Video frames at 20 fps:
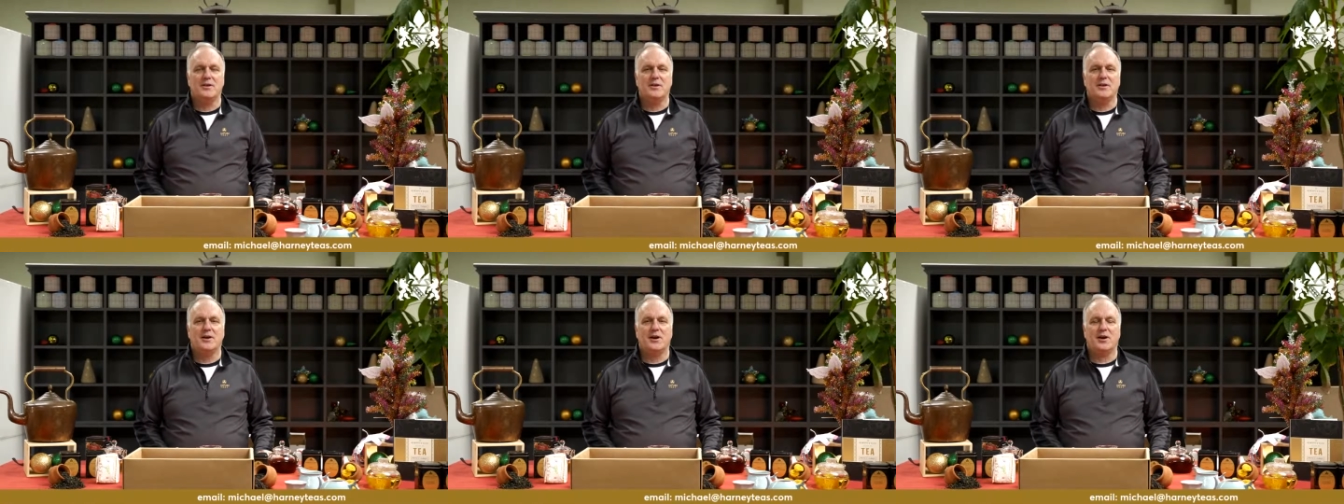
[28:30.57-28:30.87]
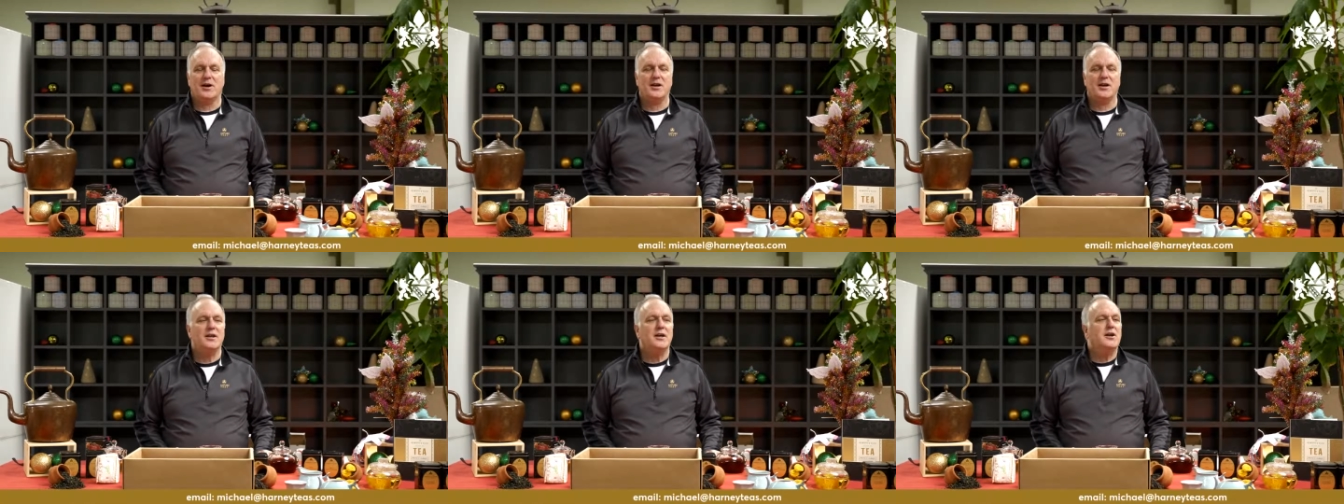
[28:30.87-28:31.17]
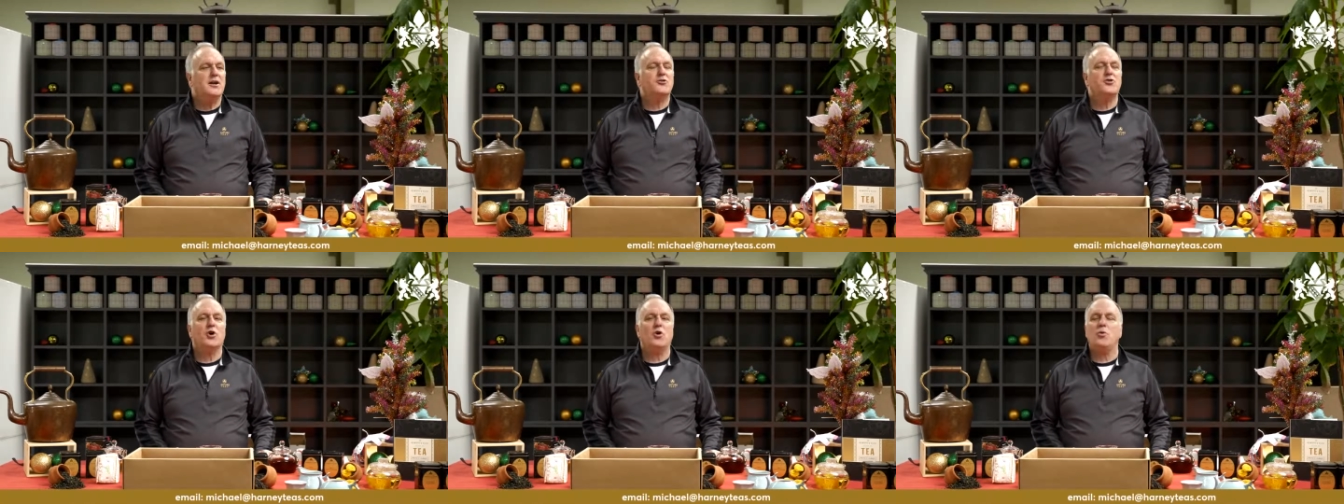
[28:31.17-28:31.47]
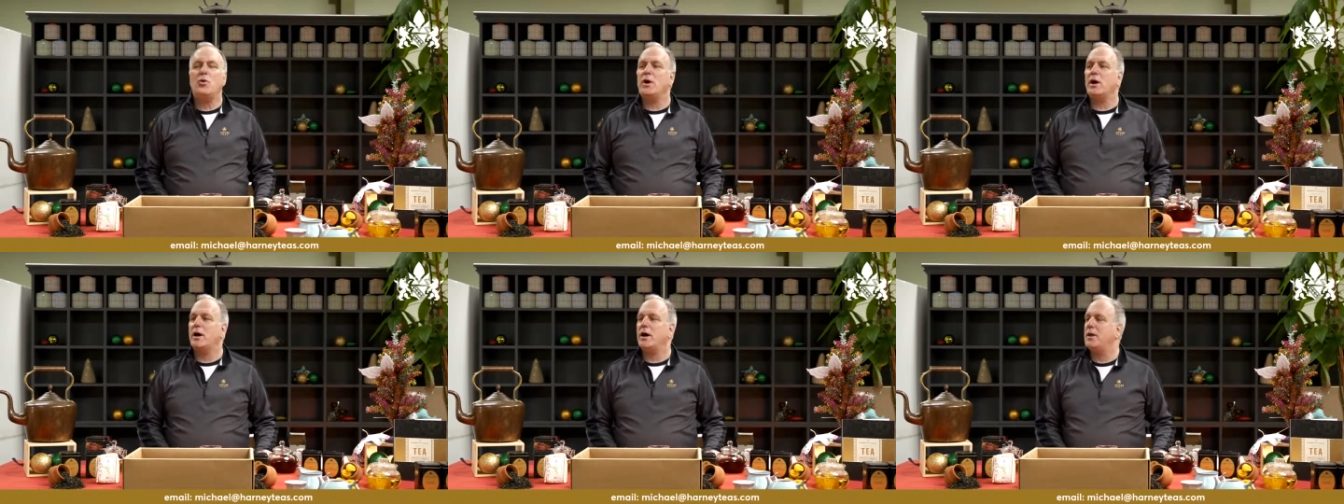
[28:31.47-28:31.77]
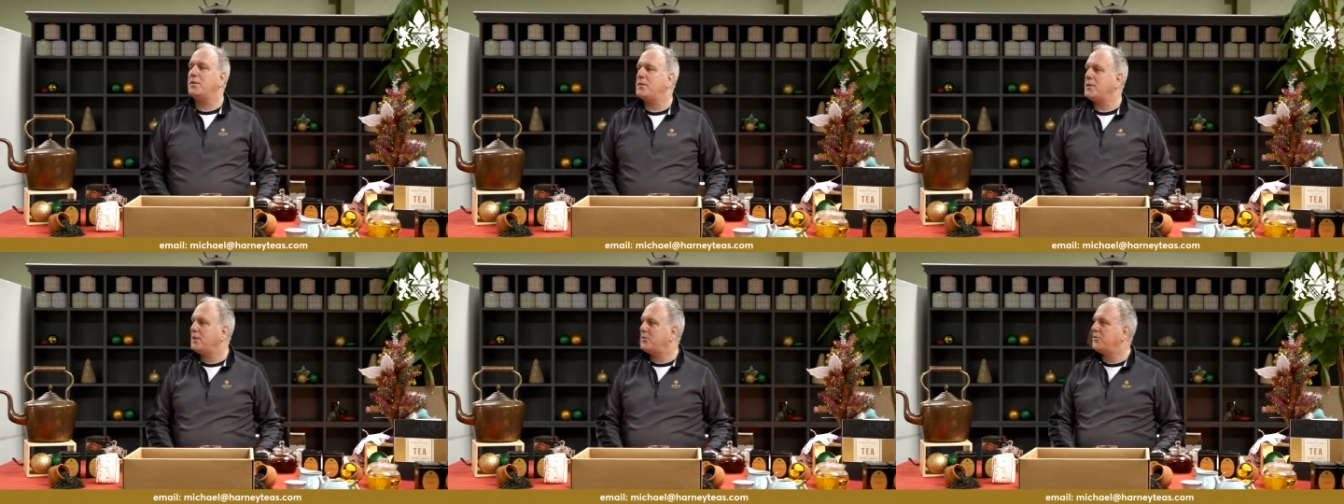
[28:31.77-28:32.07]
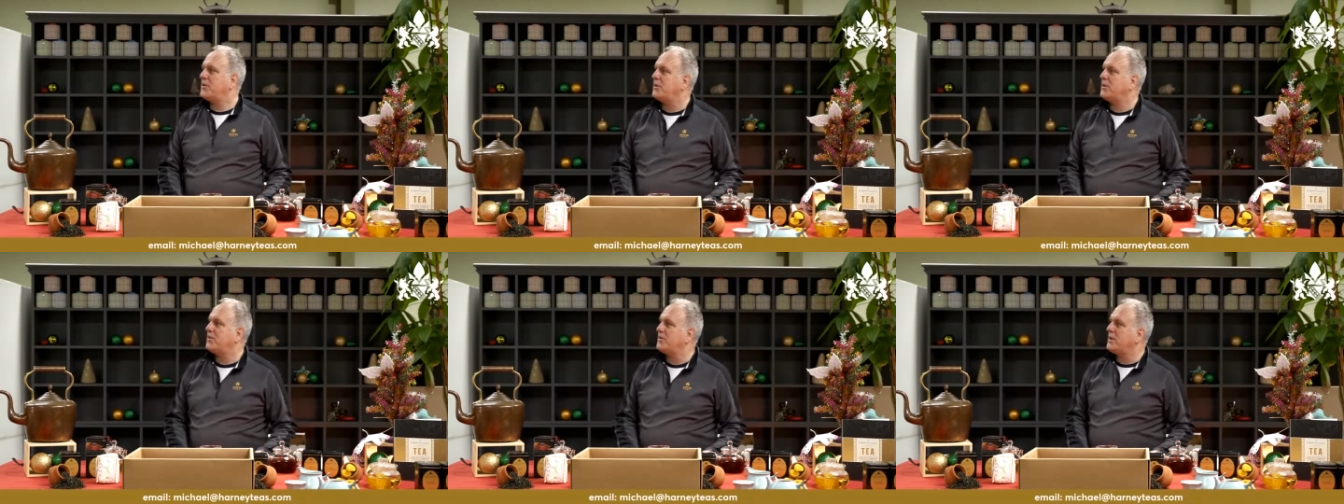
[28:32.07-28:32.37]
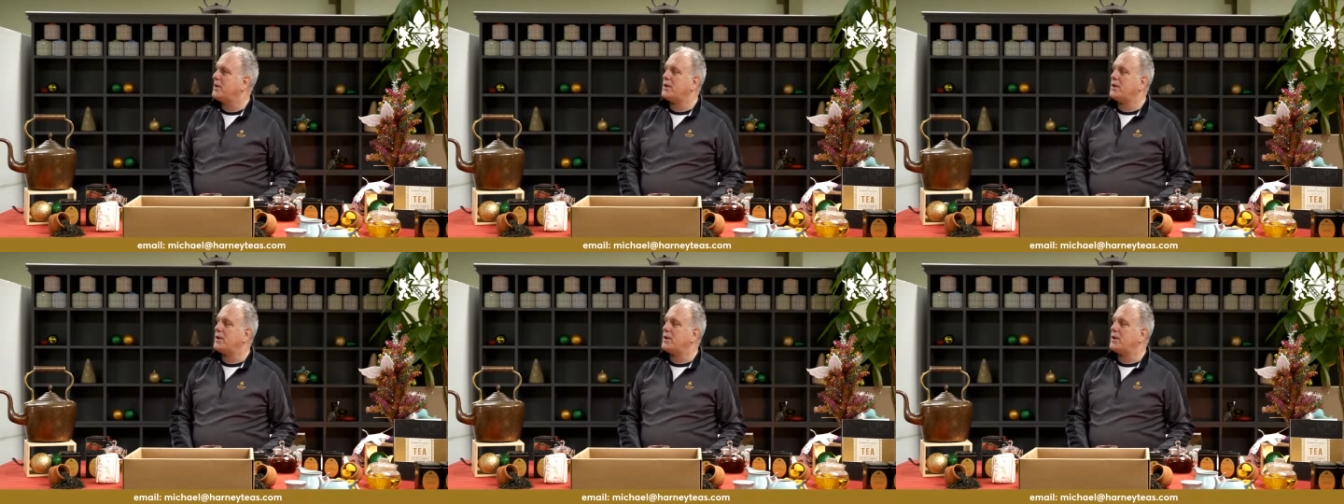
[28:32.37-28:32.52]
All right. So this is it.